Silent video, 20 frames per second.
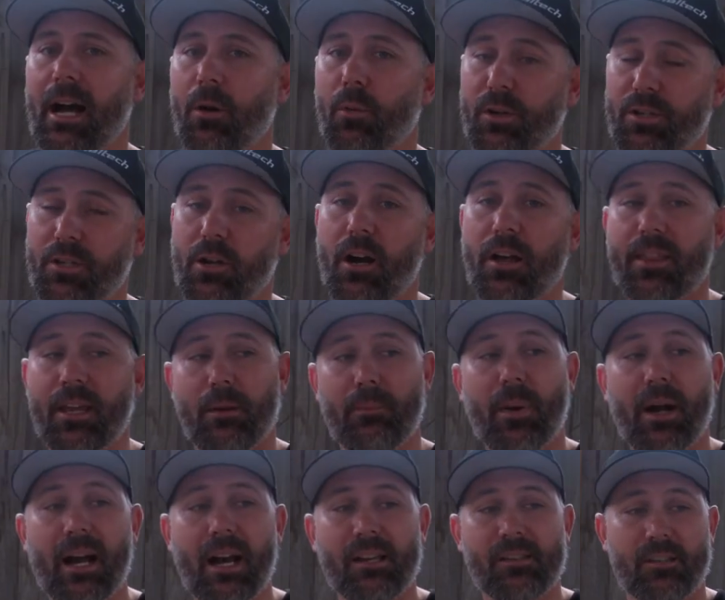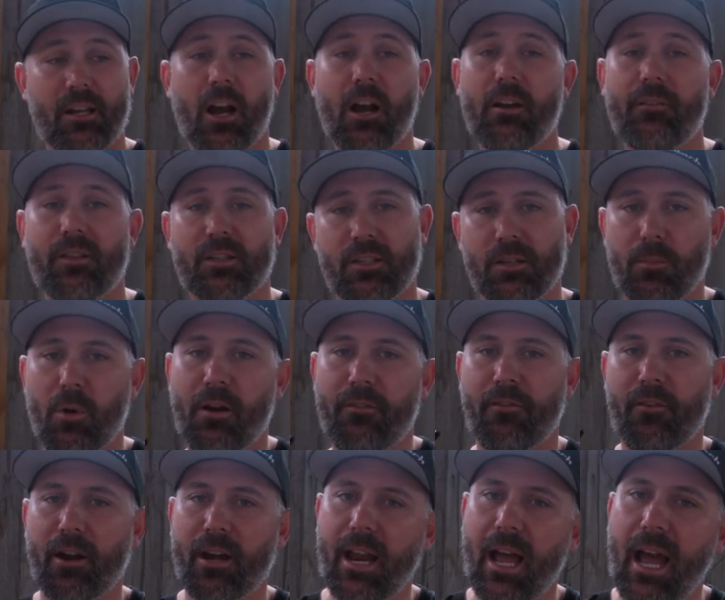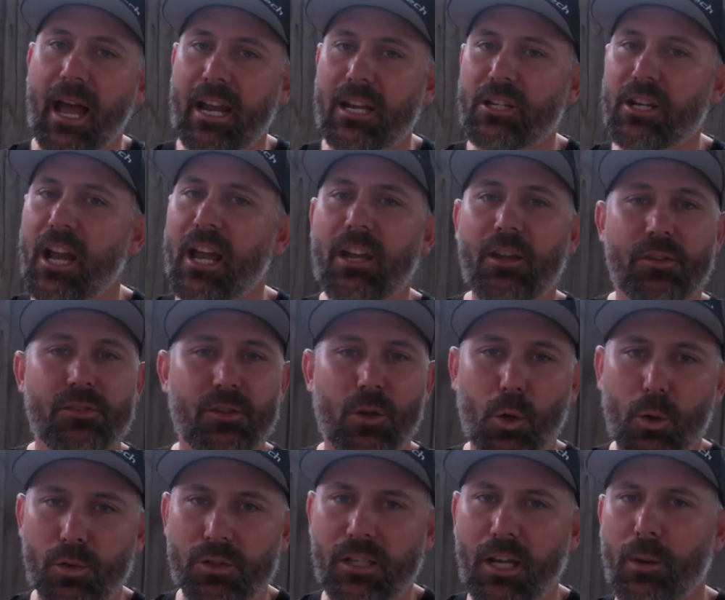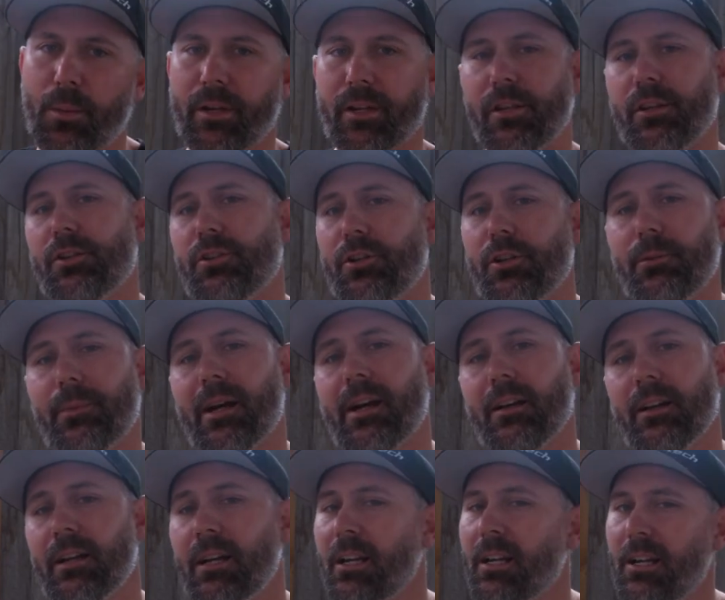which I then passed over to my friend AJ, who's also a YouTuber.